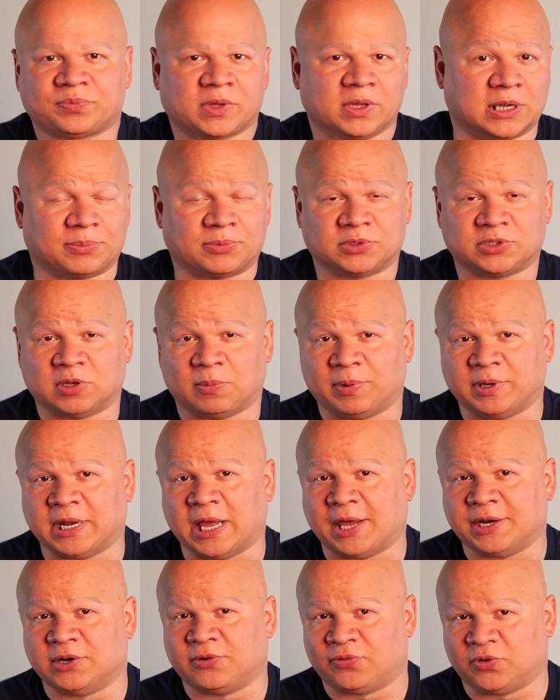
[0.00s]
Chapters have been
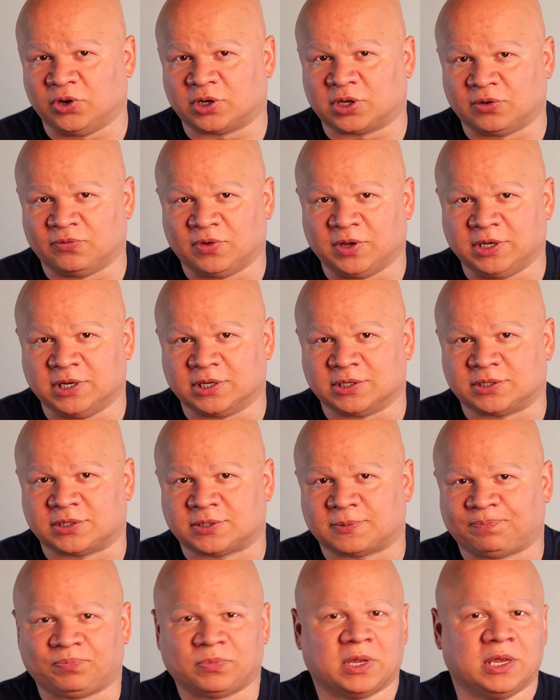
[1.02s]
added for your
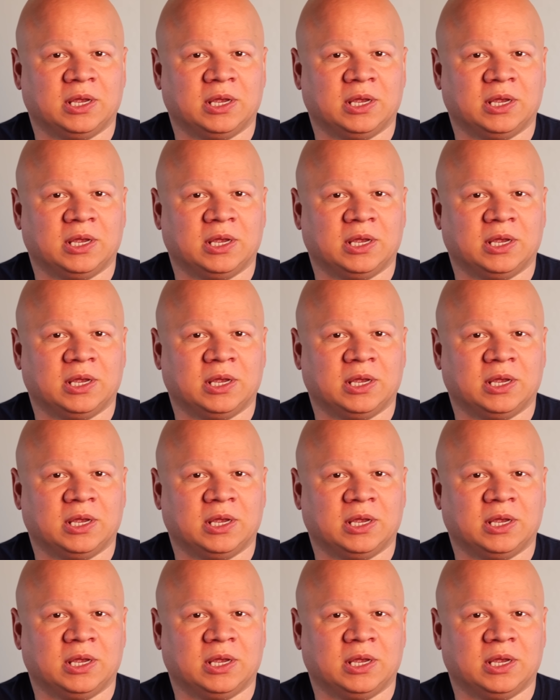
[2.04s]
convenience.